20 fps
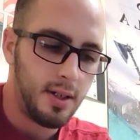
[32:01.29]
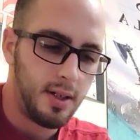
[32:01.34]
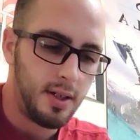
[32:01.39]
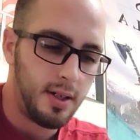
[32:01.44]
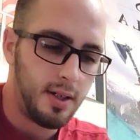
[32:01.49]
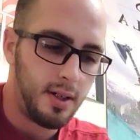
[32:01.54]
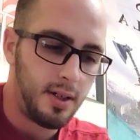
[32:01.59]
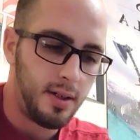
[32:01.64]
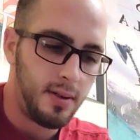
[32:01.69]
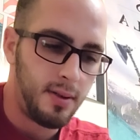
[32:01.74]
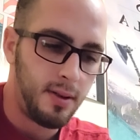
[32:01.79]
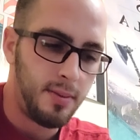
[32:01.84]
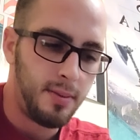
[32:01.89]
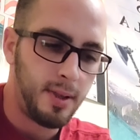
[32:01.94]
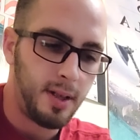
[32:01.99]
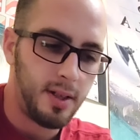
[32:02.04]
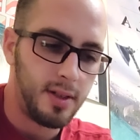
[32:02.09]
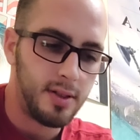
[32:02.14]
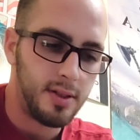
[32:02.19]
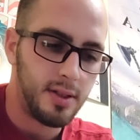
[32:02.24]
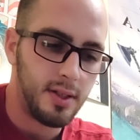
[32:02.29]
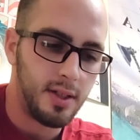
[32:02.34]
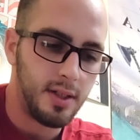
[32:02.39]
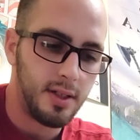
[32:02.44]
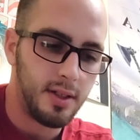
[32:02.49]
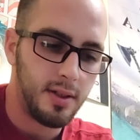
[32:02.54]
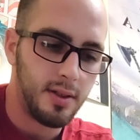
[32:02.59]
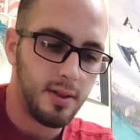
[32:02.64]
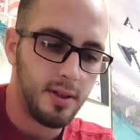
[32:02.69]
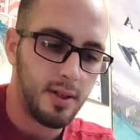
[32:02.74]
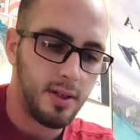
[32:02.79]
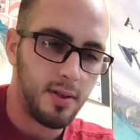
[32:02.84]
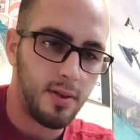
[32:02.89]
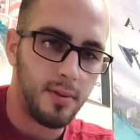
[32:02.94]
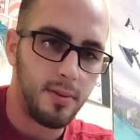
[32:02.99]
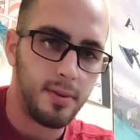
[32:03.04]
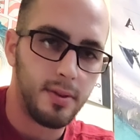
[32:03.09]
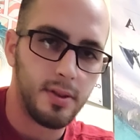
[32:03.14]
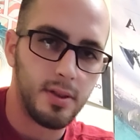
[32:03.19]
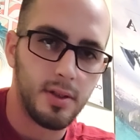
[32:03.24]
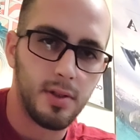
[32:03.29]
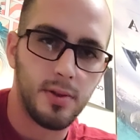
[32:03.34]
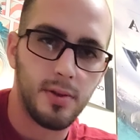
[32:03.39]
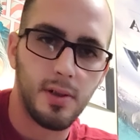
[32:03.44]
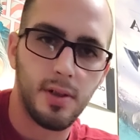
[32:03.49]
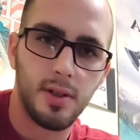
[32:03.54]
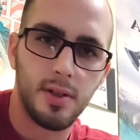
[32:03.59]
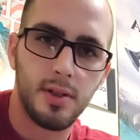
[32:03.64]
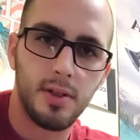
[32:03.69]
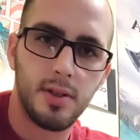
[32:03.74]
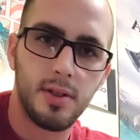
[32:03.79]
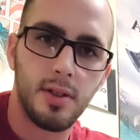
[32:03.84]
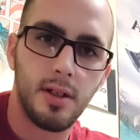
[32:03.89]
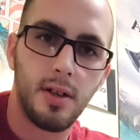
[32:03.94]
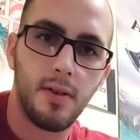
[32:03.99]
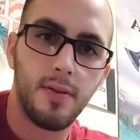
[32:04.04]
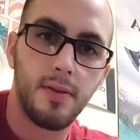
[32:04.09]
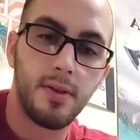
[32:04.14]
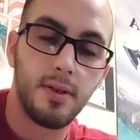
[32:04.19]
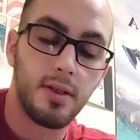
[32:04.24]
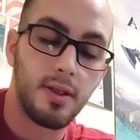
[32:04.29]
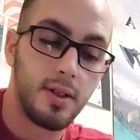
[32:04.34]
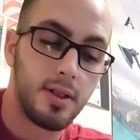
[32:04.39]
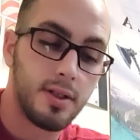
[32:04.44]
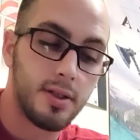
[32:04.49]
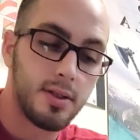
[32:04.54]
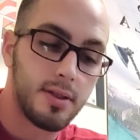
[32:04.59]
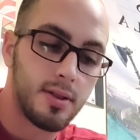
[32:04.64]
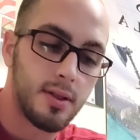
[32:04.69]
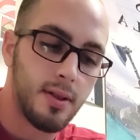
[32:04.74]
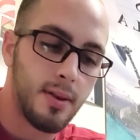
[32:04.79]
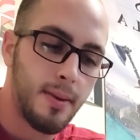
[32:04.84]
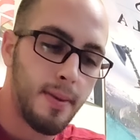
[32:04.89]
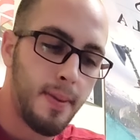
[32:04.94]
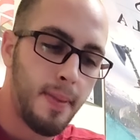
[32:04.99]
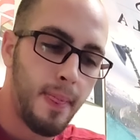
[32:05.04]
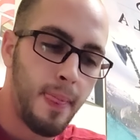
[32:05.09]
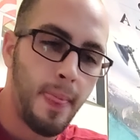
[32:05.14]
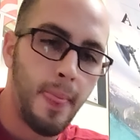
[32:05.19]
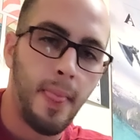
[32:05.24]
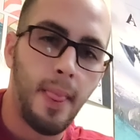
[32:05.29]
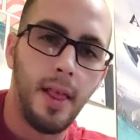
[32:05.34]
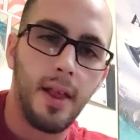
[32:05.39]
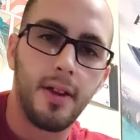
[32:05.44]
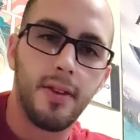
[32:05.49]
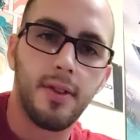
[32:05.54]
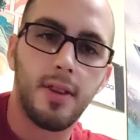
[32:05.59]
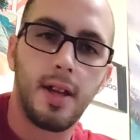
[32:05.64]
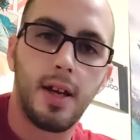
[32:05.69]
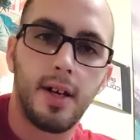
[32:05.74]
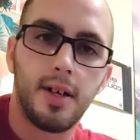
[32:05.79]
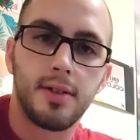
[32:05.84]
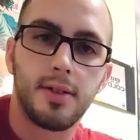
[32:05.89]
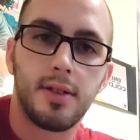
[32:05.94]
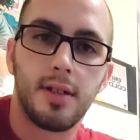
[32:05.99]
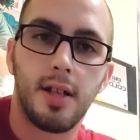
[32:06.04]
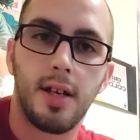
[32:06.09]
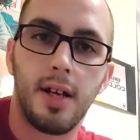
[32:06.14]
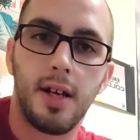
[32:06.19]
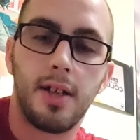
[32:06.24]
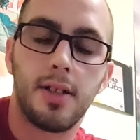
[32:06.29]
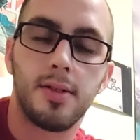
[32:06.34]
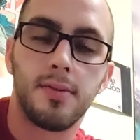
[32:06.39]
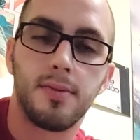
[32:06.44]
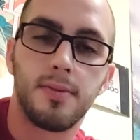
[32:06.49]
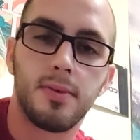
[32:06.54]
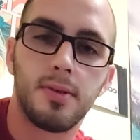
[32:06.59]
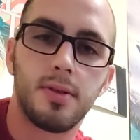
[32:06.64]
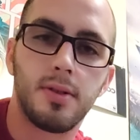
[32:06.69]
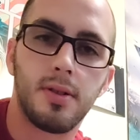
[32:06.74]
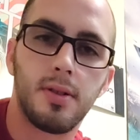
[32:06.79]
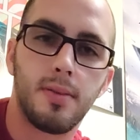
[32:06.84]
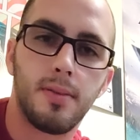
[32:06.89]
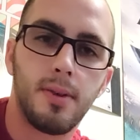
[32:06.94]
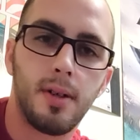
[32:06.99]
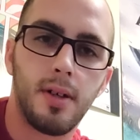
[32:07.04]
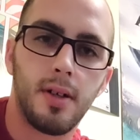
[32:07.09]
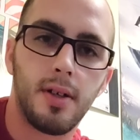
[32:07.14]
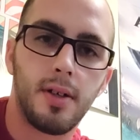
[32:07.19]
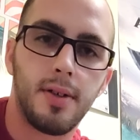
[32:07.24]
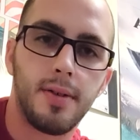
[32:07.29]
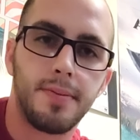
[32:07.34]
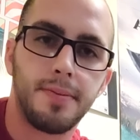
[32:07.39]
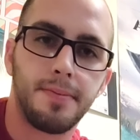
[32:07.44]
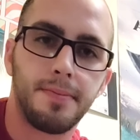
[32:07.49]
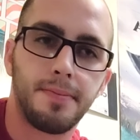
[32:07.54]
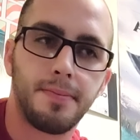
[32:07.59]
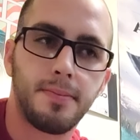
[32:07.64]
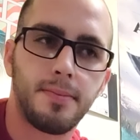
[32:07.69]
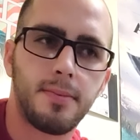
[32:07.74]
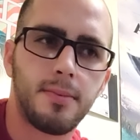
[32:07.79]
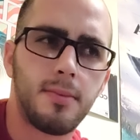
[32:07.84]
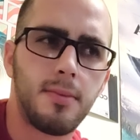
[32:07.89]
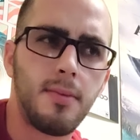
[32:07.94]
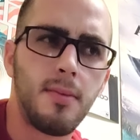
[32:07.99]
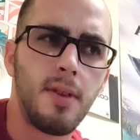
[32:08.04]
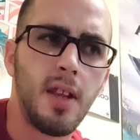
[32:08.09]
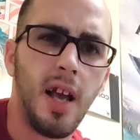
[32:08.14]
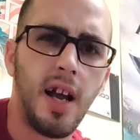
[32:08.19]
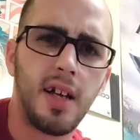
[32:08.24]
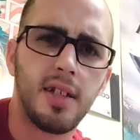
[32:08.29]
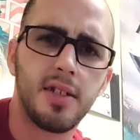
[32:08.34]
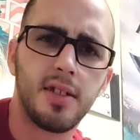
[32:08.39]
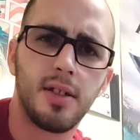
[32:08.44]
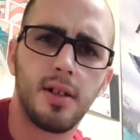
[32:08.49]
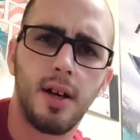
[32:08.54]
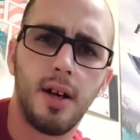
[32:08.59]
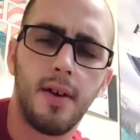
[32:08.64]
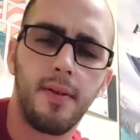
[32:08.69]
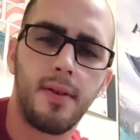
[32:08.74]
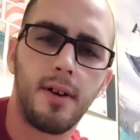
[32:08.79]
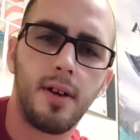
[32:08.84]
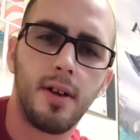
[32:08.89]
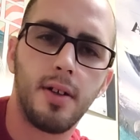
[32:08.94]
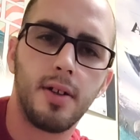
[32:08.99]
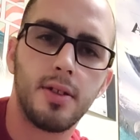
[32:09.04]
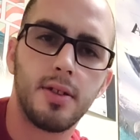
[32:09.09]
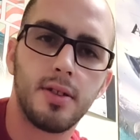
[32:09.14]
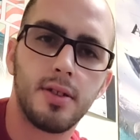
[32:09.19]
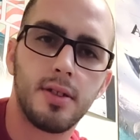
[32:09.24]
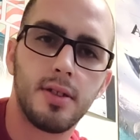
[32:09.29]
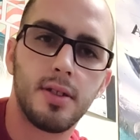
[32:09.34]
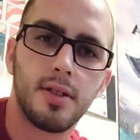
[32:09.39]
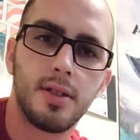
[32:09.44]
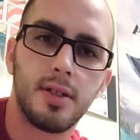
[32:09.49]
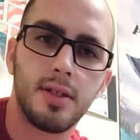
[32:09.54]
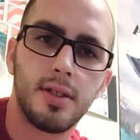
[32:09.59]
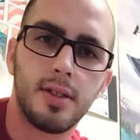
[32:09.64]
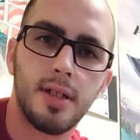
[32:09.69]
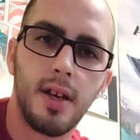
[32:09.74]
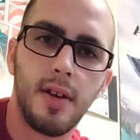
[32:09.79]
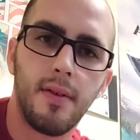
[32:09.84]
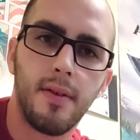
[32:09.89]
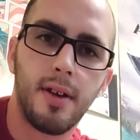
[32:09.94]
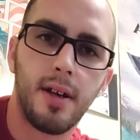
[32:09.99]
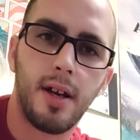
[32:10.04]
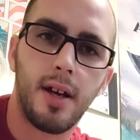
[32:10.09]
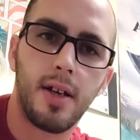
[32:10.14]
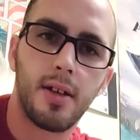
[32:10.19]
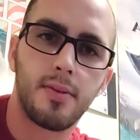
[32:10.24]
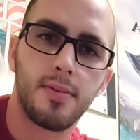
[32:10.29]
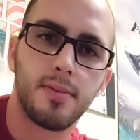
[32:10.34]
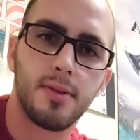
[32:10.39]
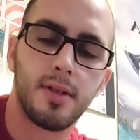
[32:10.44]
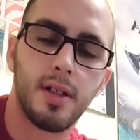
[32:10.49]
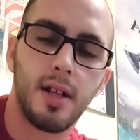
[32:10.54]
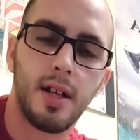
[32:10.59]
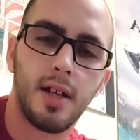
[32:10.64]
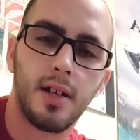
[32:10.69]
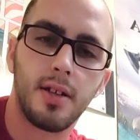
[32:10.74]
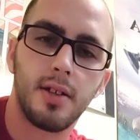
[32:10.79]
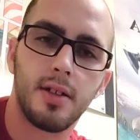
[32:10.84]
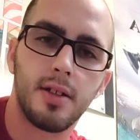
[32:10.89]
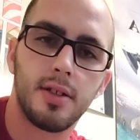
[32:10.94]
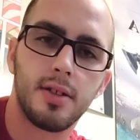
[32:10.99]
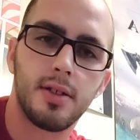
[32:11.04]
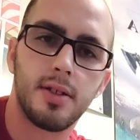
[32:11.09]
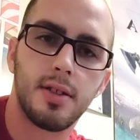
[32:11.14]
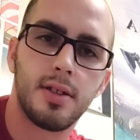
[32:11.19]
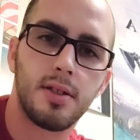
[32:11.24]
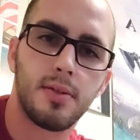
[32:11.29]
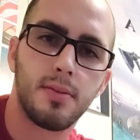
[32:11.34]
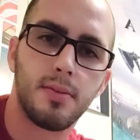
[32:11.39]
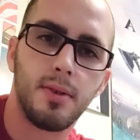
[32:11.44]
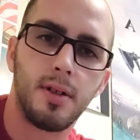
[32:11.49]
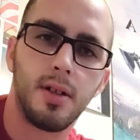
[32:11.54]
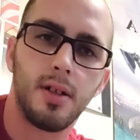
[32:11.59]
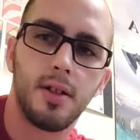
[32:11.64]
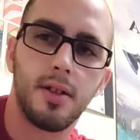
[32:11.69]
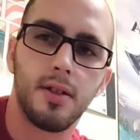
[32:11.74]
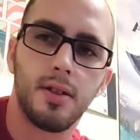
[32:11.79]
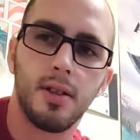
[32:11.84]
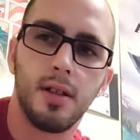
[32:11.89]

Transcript: I'm not saying go get a whole bunch of crazy stuff and list 1,000 items, but I still have 167 items that I can list this month.